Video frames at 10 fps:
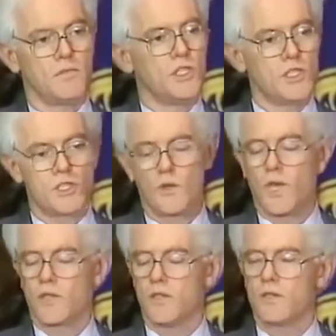You just
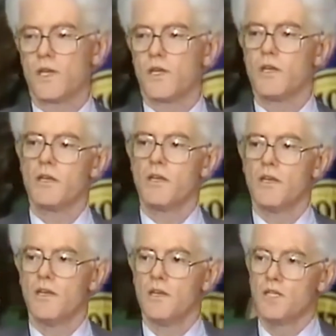don't get to learn it.
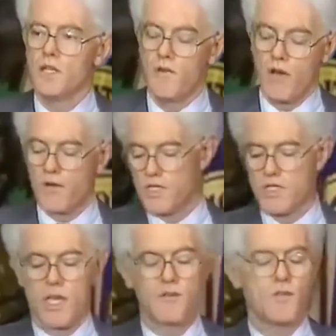So I've always
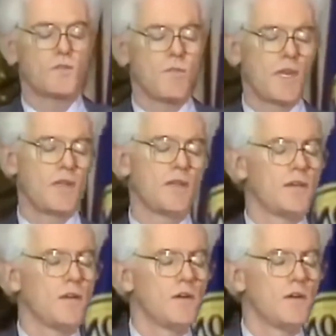said, if you spend